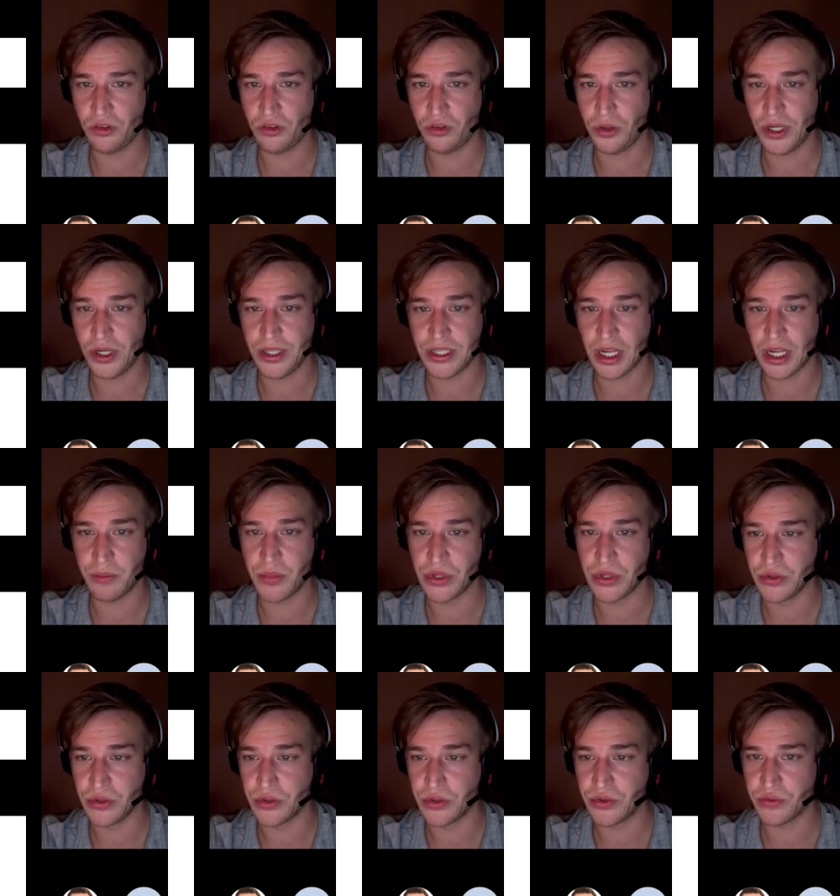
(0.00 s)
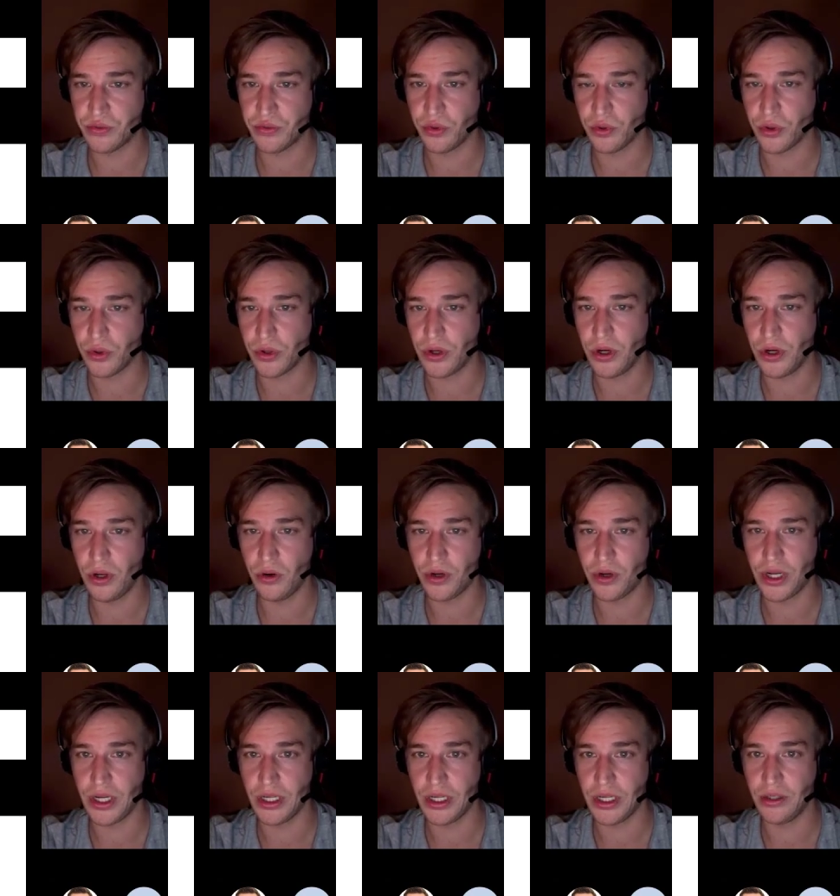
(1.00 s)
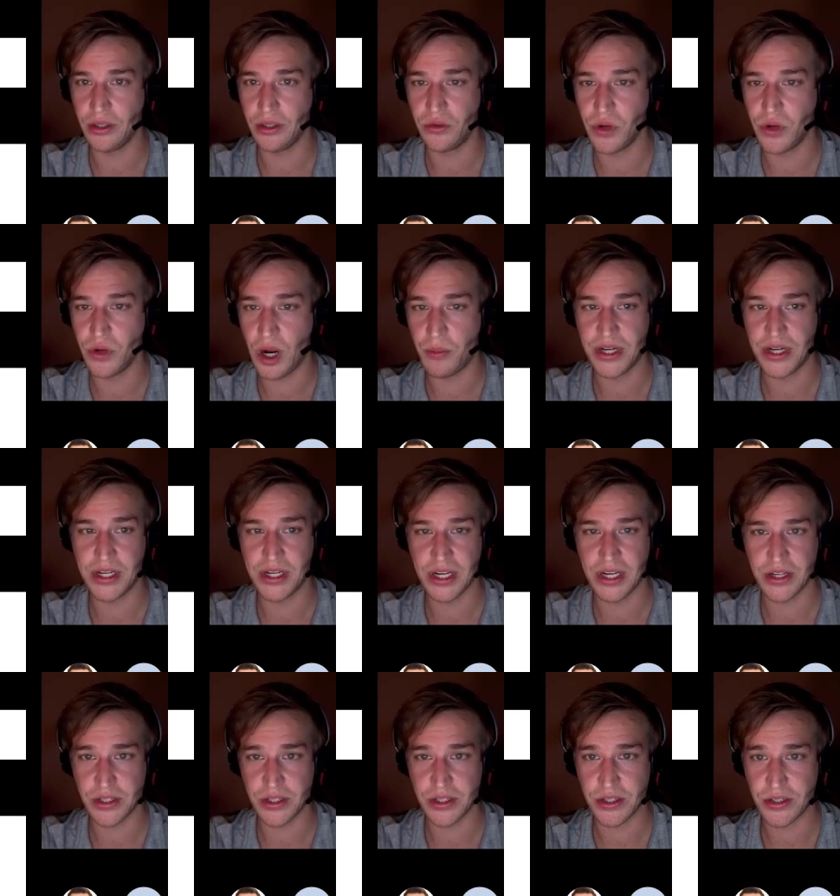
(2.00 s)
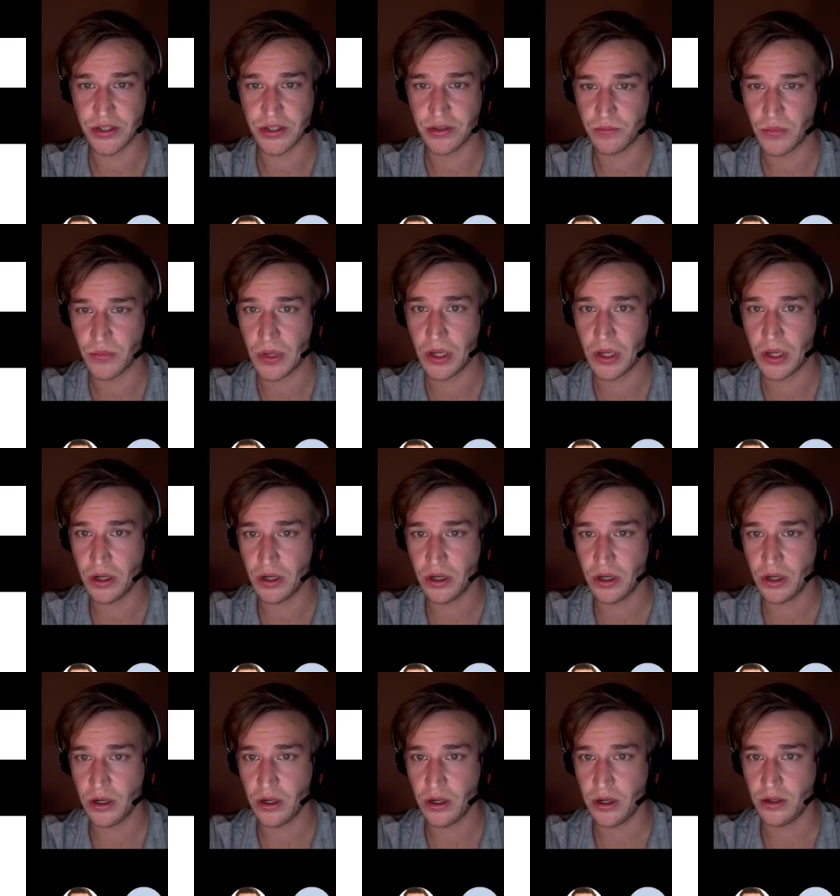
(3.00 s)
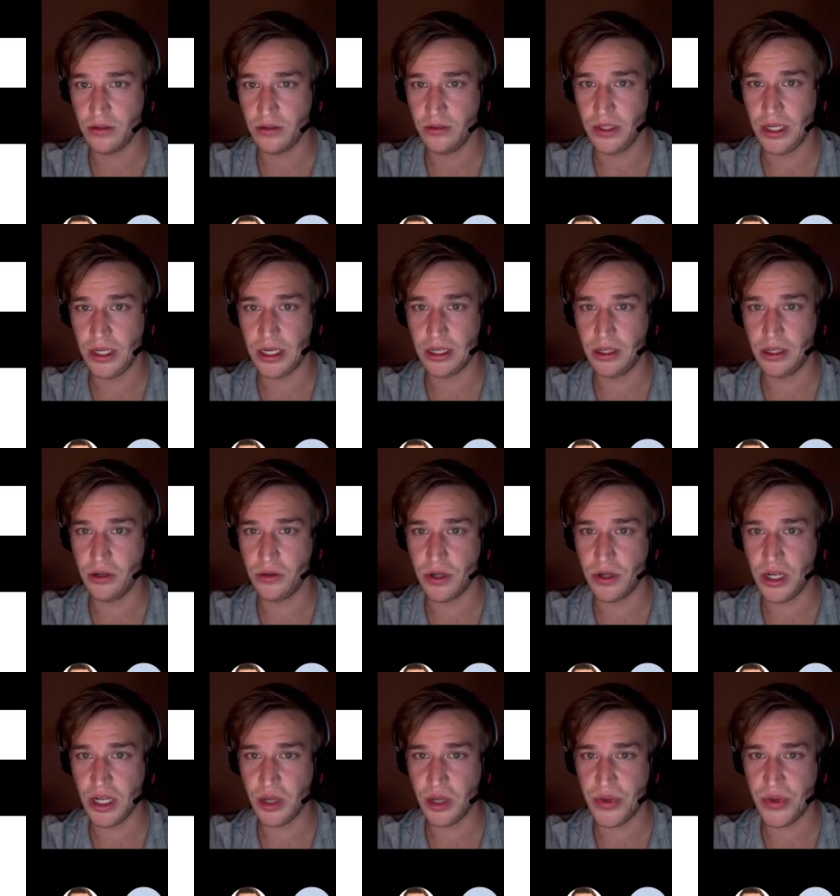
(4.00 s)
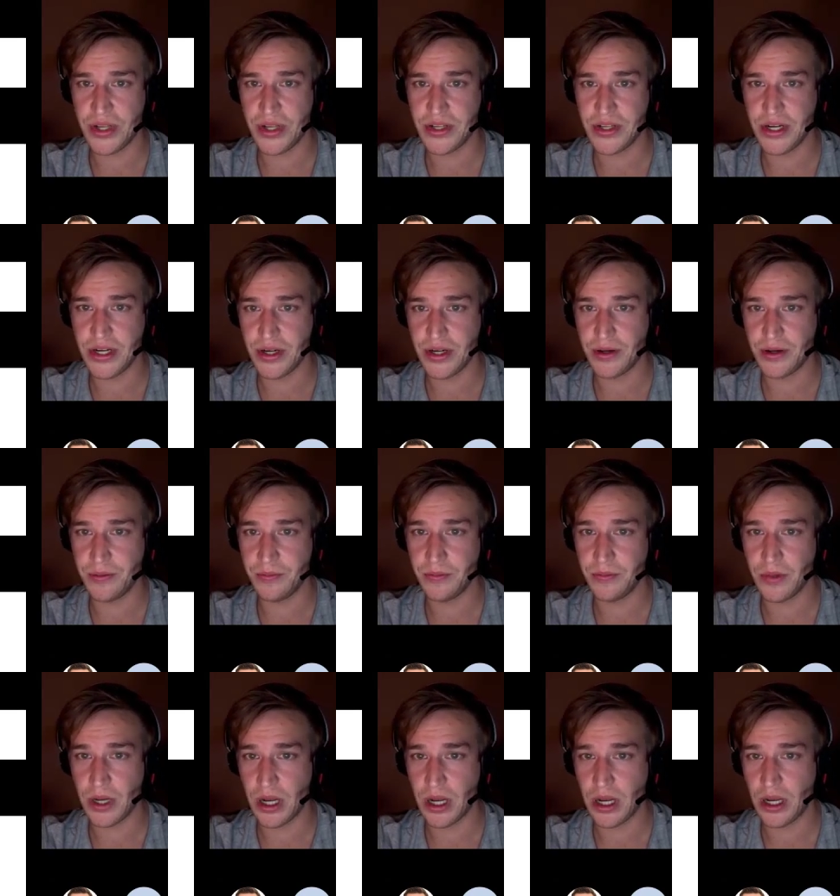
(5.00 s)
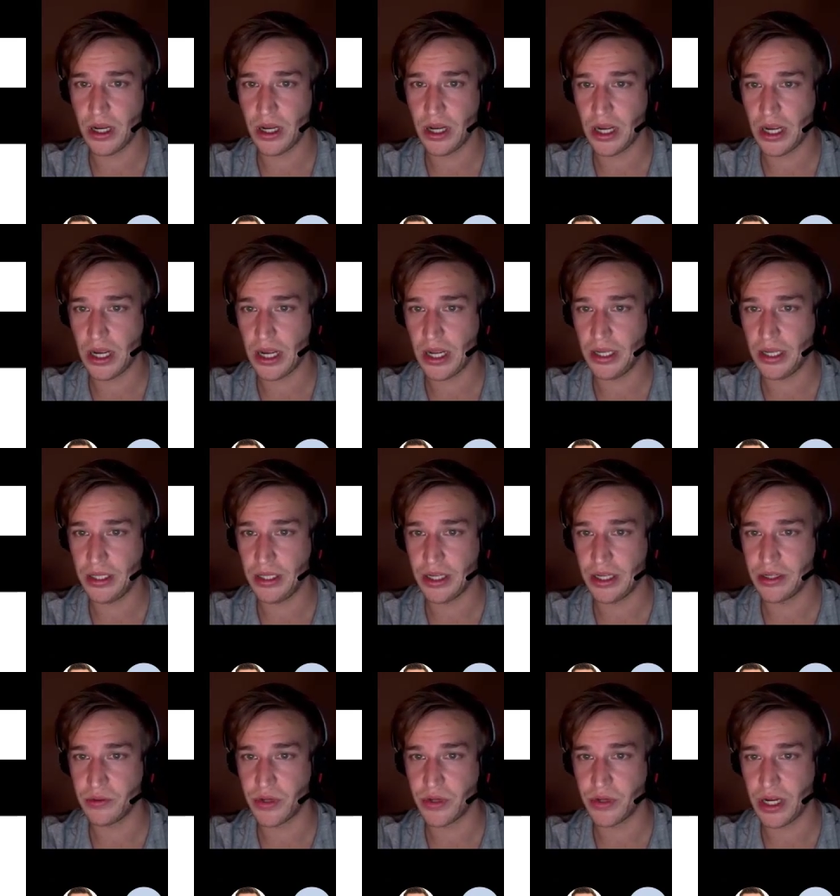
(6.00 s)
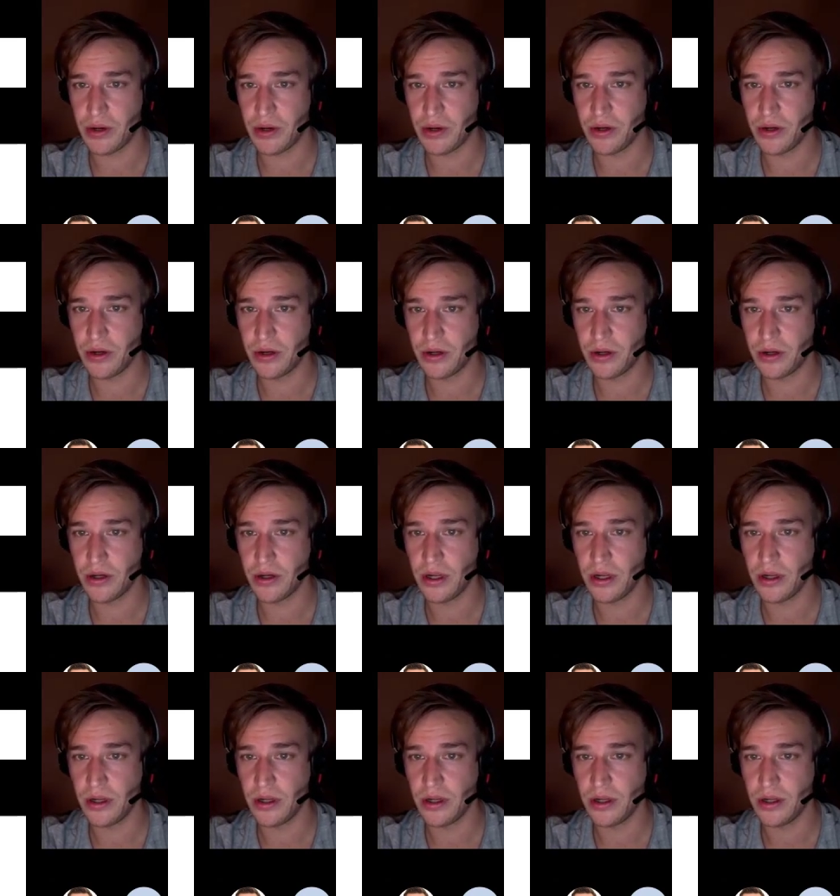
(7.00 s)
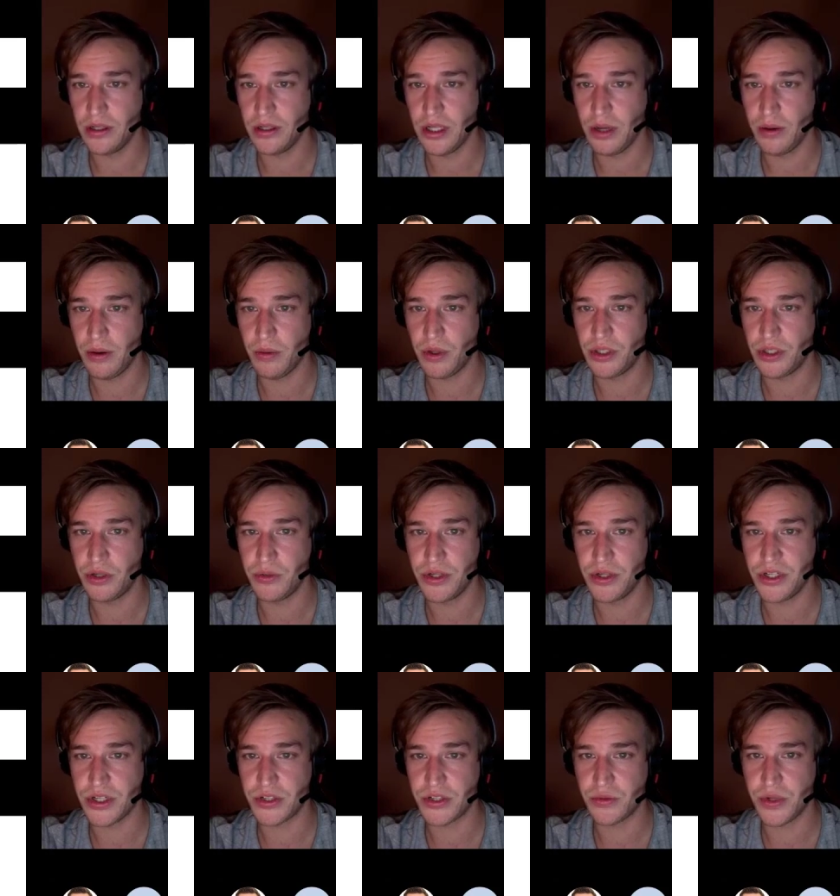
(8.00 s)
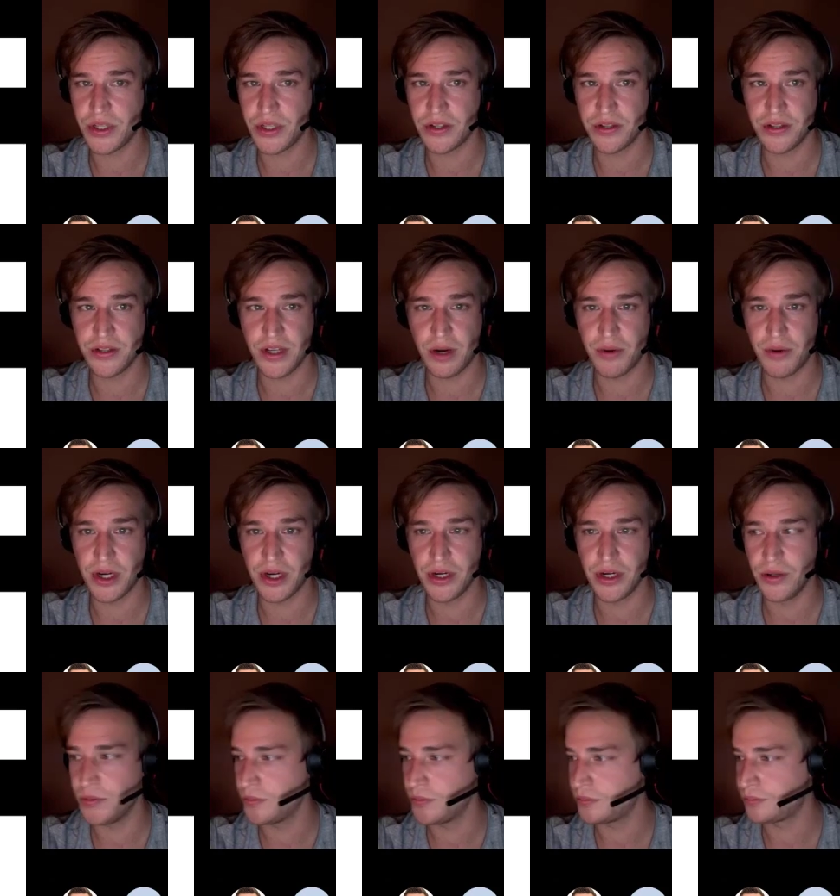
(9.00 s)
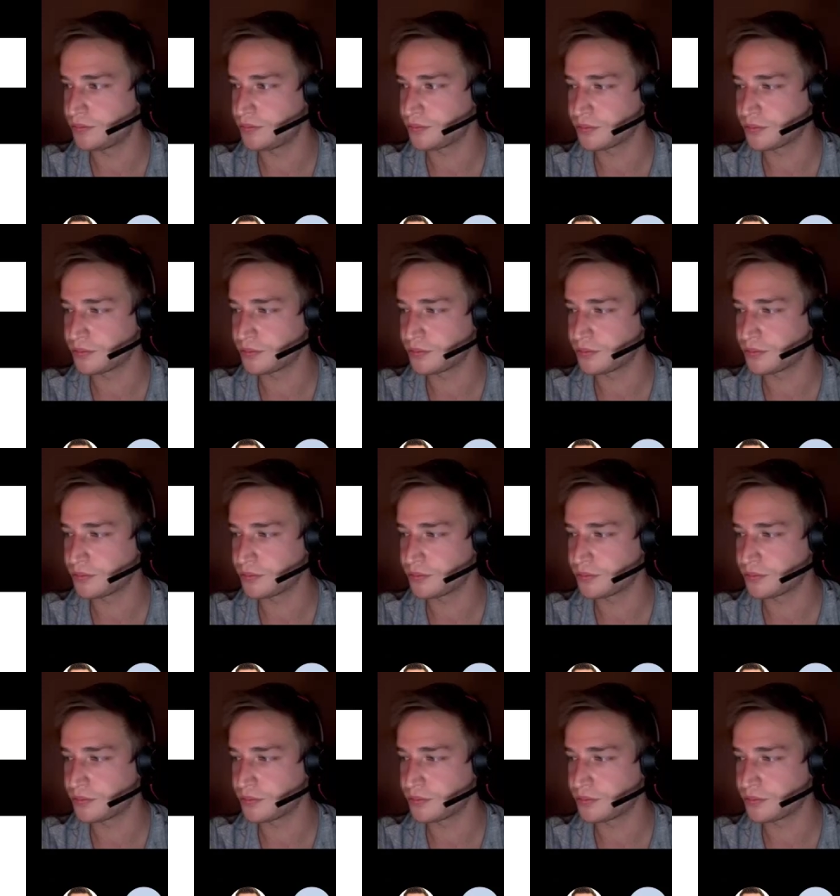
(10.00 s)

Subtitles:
so that it can be used for logging into applications. Let it load a little bit here, and then, okay, then we want to register it. There we go.